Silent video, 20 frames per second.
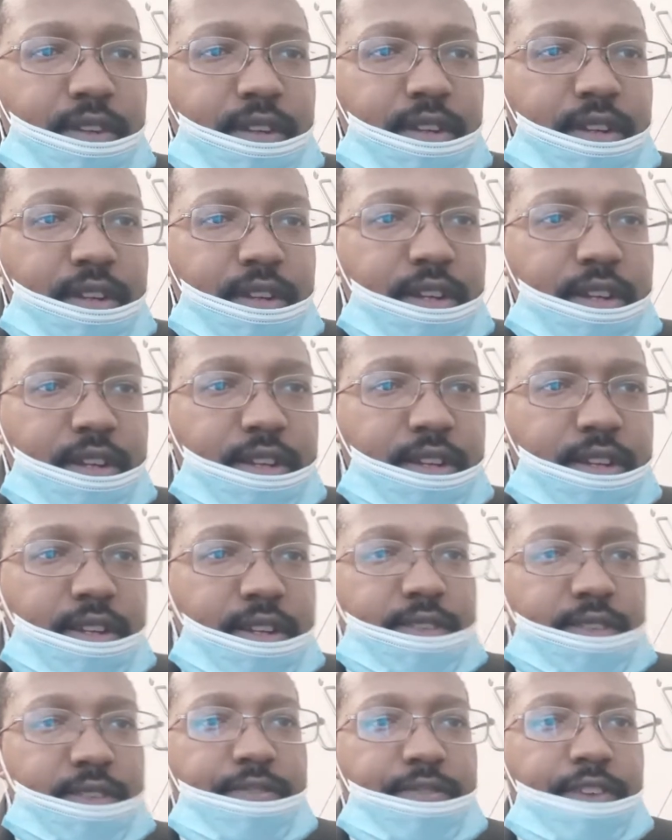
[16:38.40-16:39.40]
It
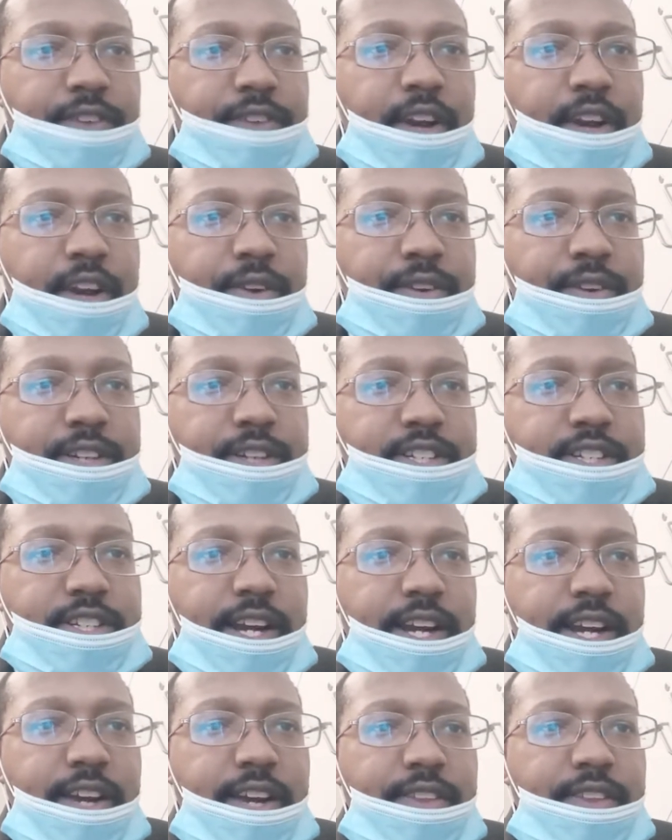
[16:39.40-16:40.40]
is a very rich
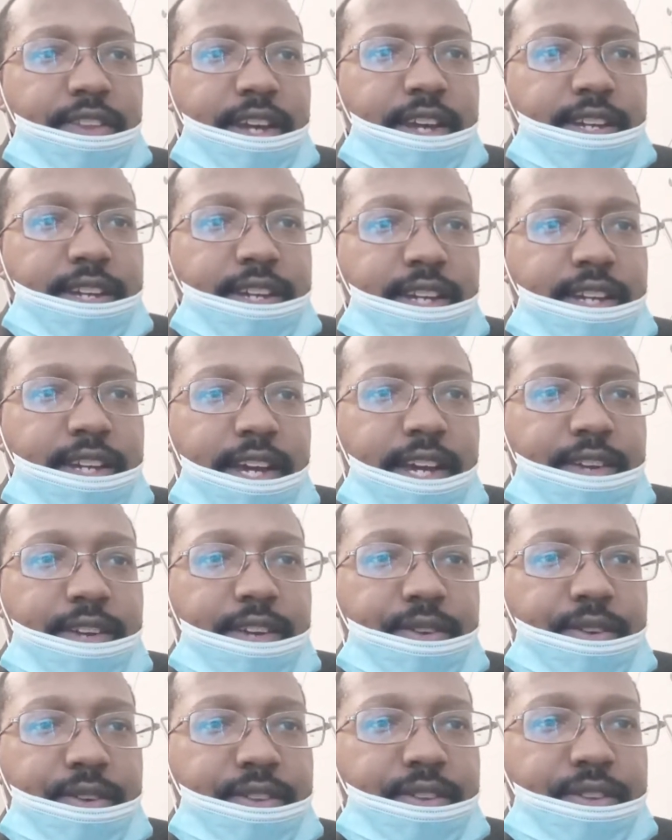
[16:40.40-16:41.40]
town. They can
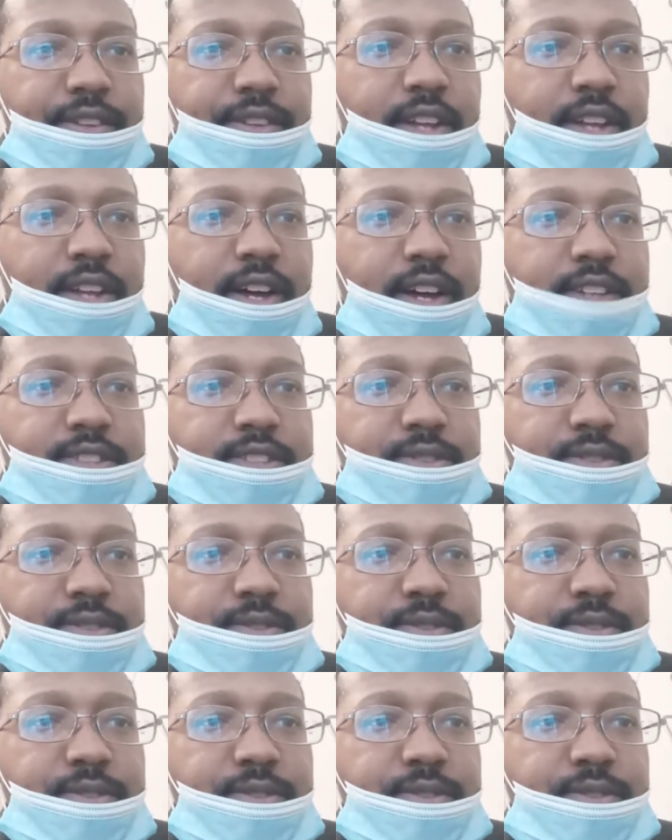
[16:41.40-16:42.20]
handle the lawsuit.